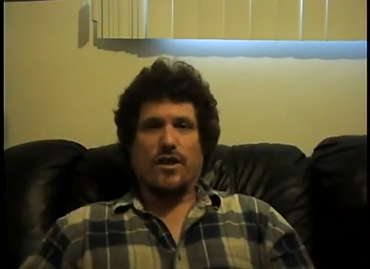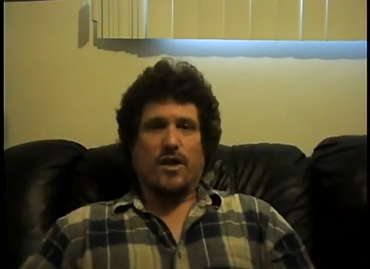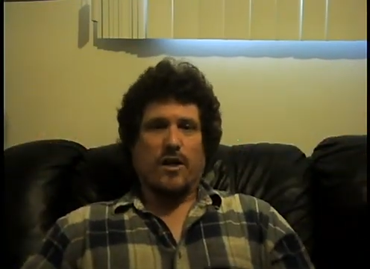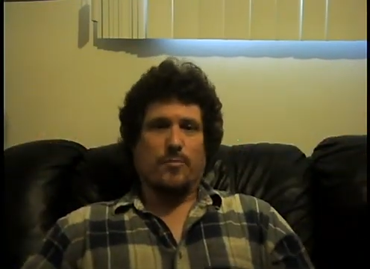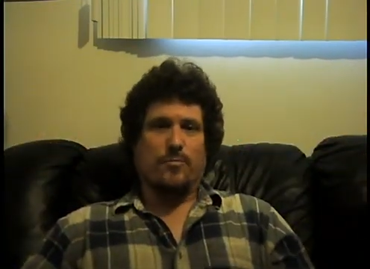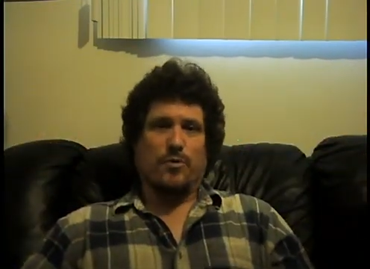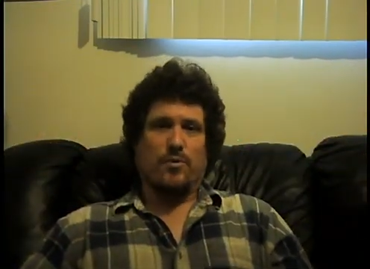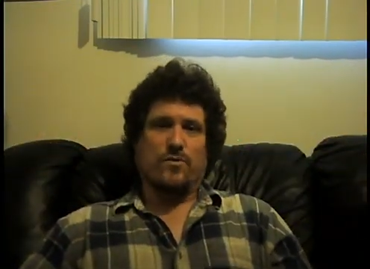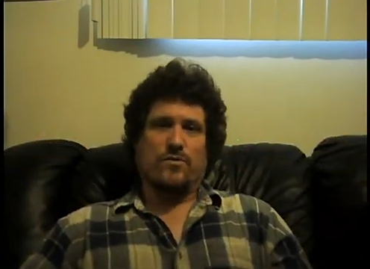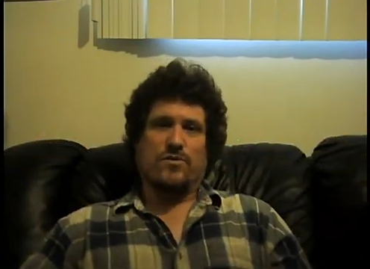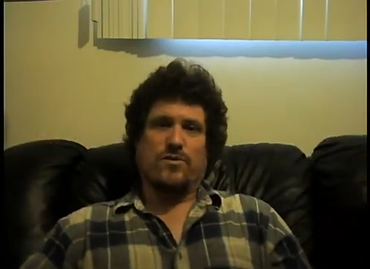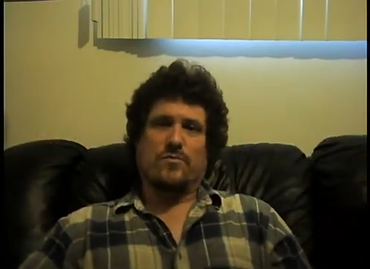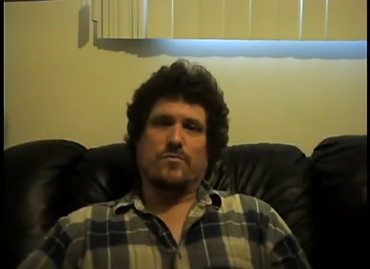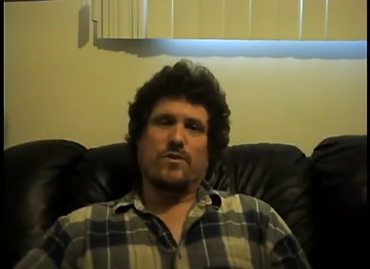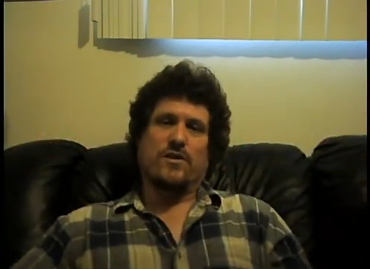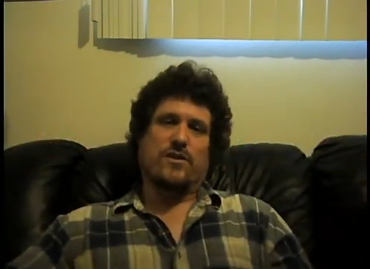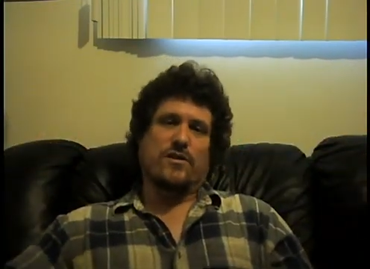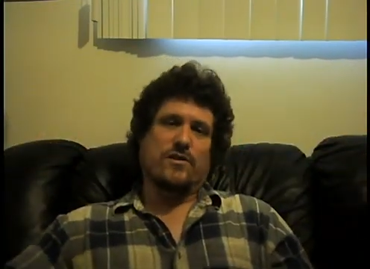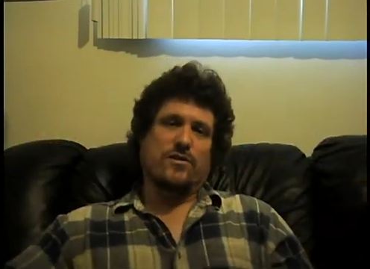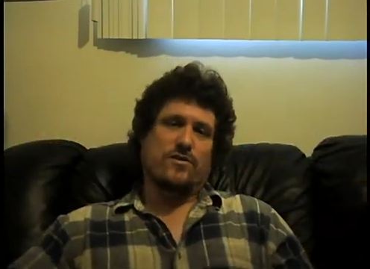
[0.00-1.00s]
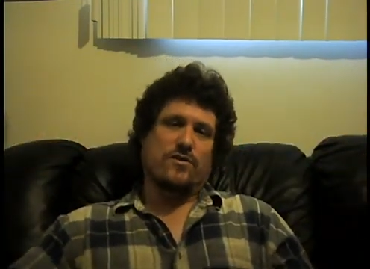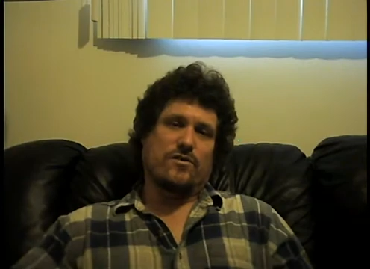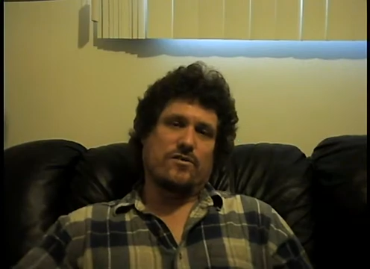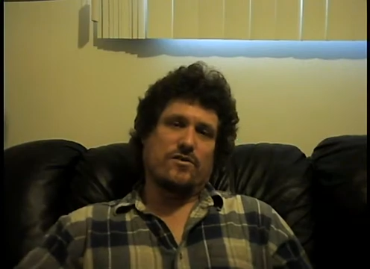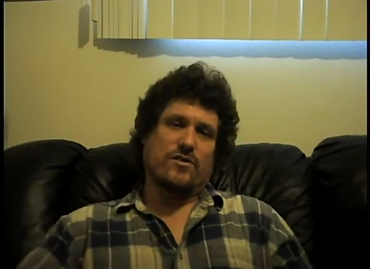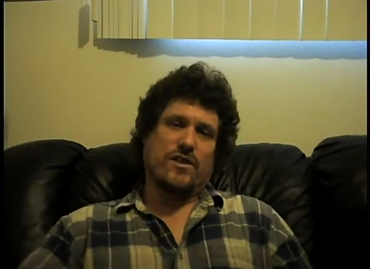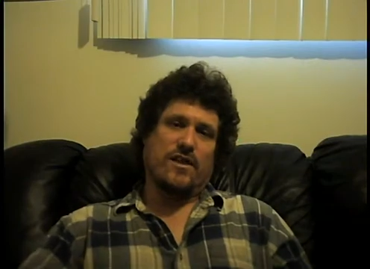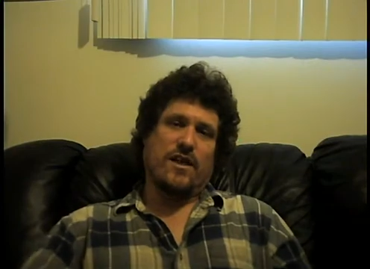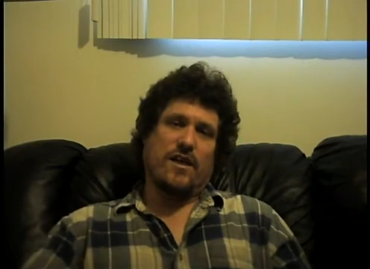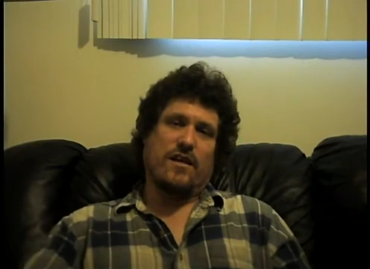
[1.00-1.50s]
It pulls the
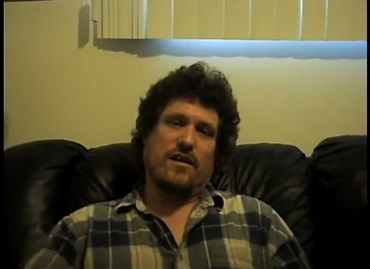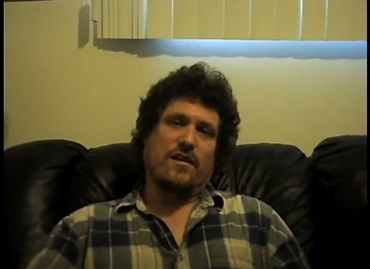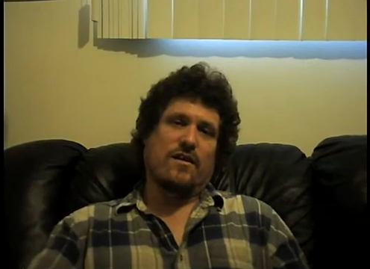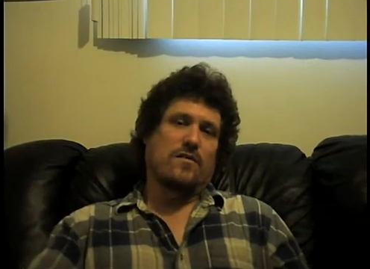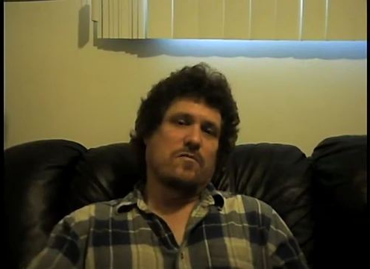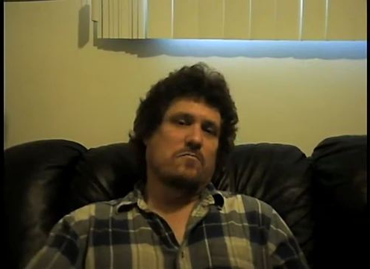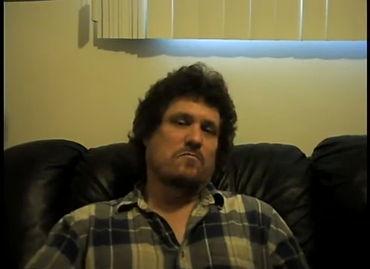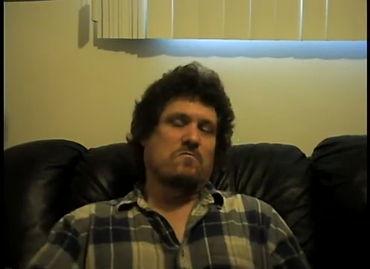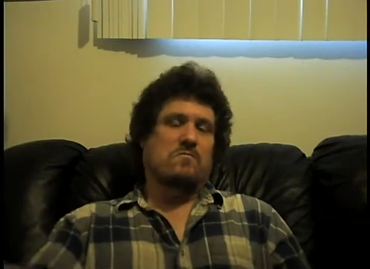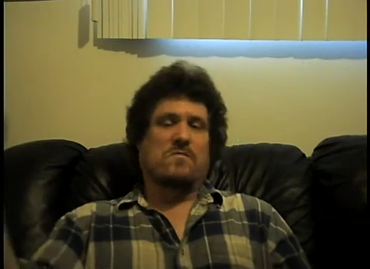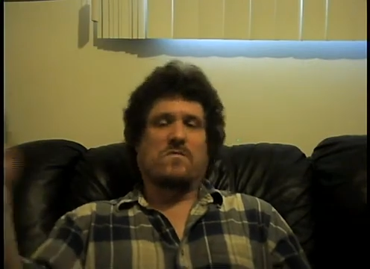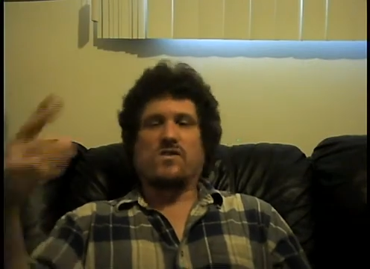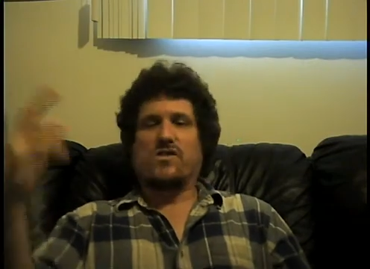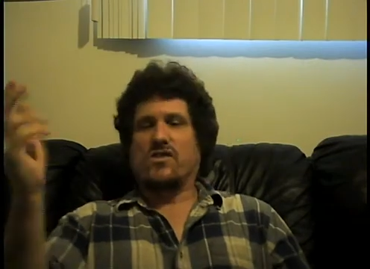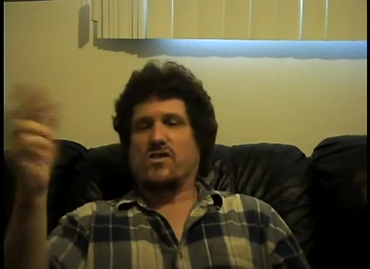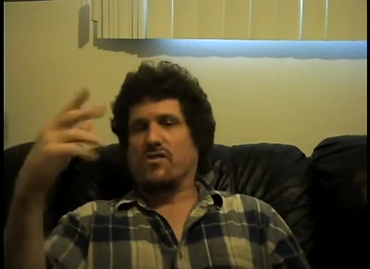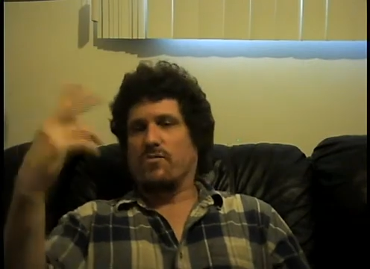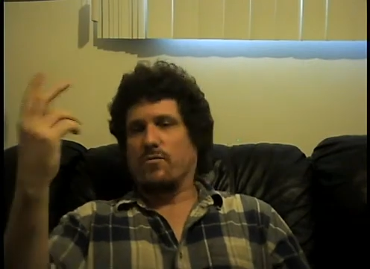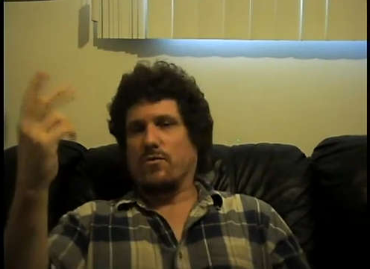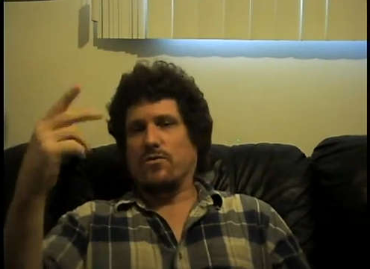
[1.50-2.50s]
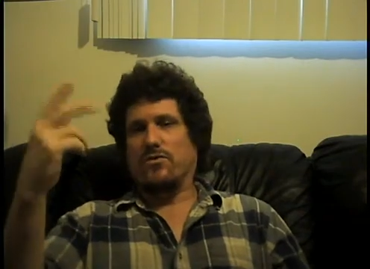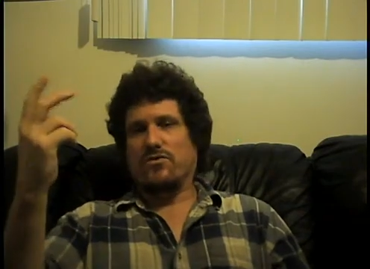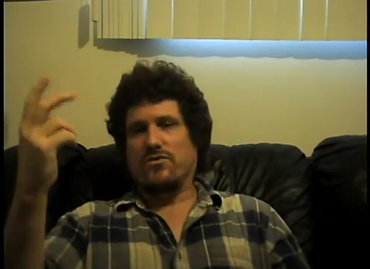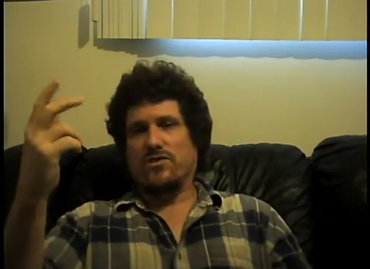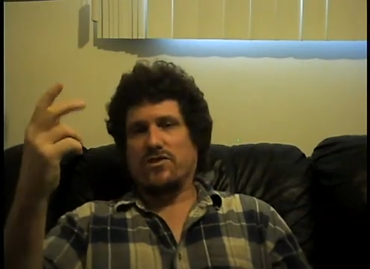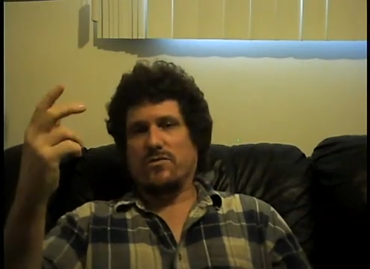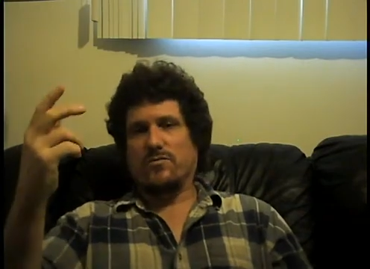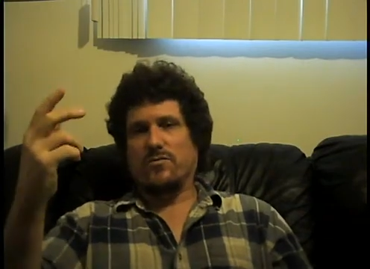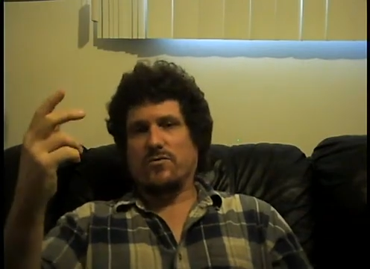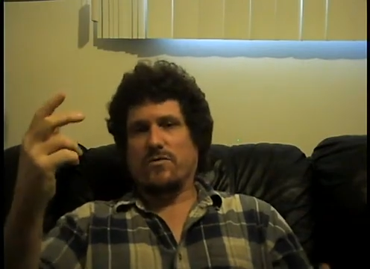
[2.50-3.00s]
materials in,
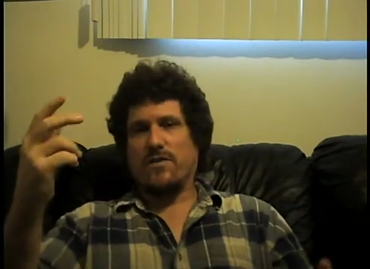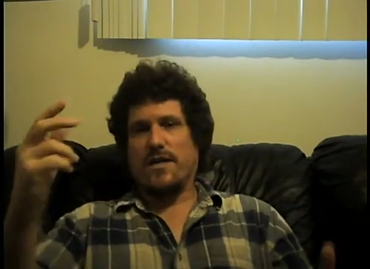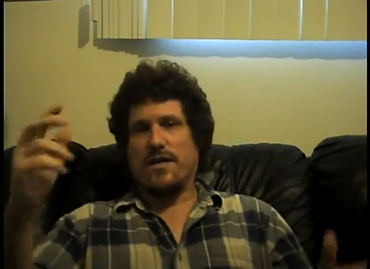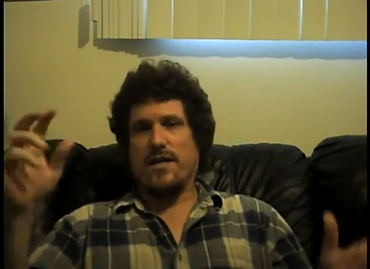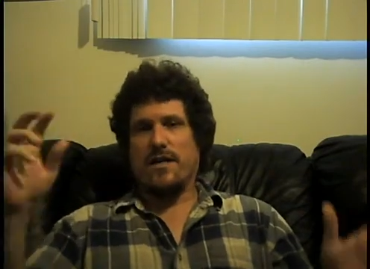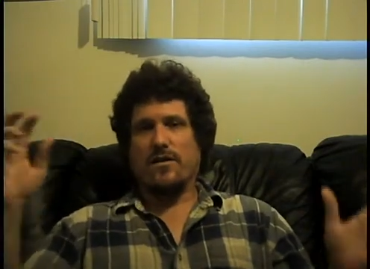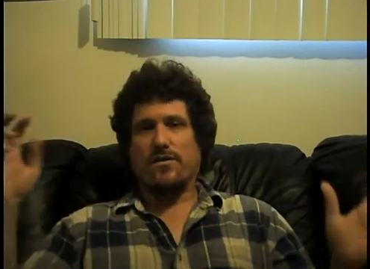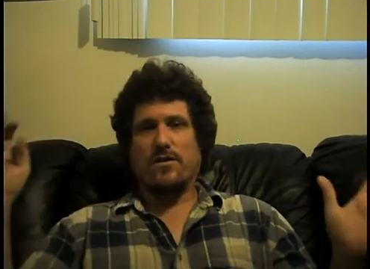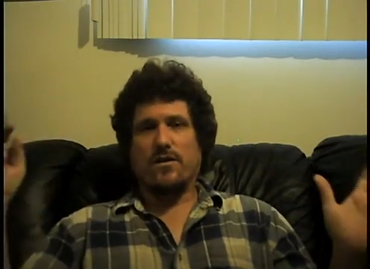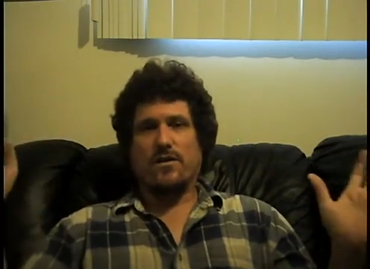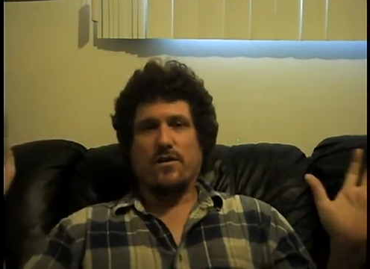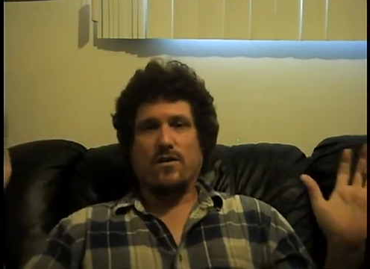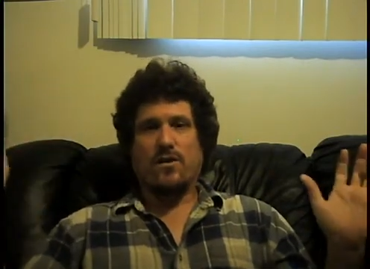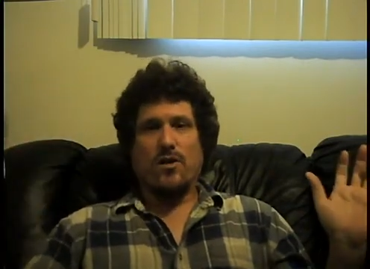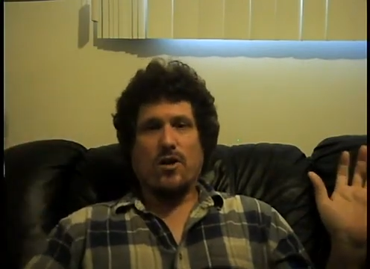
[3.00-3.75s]
swirls them around,